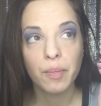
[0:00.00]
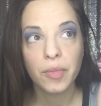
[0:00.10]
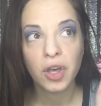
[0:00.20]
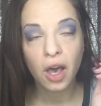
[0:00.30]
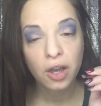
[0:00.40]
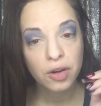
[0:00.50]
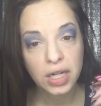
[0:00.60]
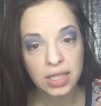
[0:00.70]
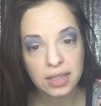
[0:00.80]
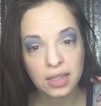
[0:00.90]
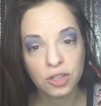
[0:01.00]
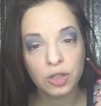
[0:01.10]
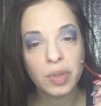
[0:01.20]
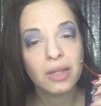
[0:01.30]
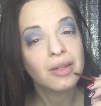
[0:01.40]
The cut crease
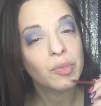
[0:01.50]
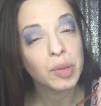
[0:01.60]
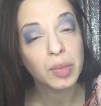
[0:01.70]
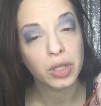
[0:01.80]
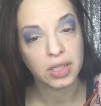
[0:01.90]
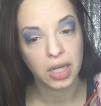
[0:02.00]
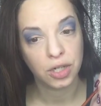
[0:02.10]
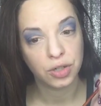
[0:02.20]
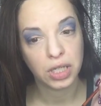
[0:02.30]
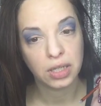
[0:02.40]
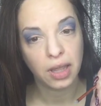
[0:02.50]
should be a little bit more exaggerated